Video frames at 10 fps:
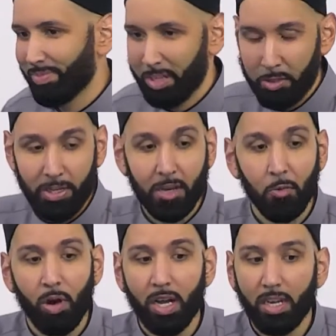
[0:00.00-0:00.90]
You
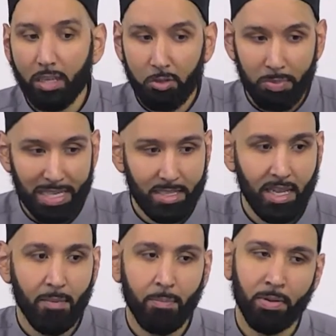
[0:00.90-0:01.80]
get one, you
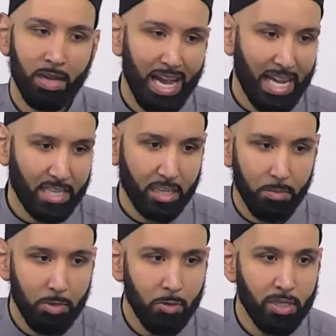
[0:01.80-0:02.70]
messed up, as a
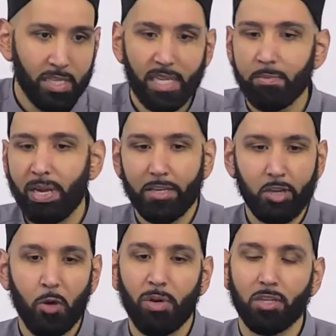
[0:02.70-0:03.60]
community, make
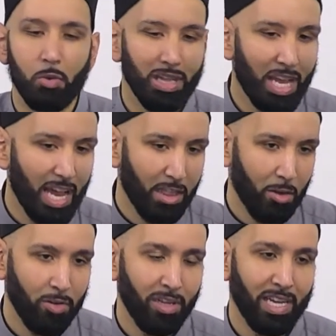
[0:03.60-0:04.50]
tawbah to Allah and
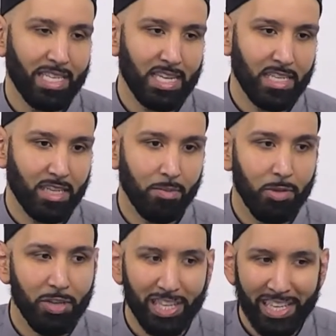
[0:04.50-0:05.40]
learn the lesson as a
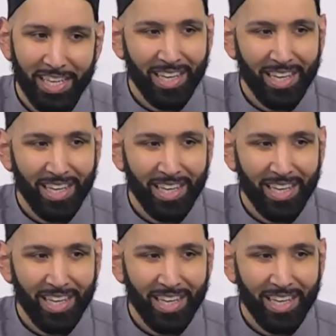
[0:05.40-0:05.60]
community.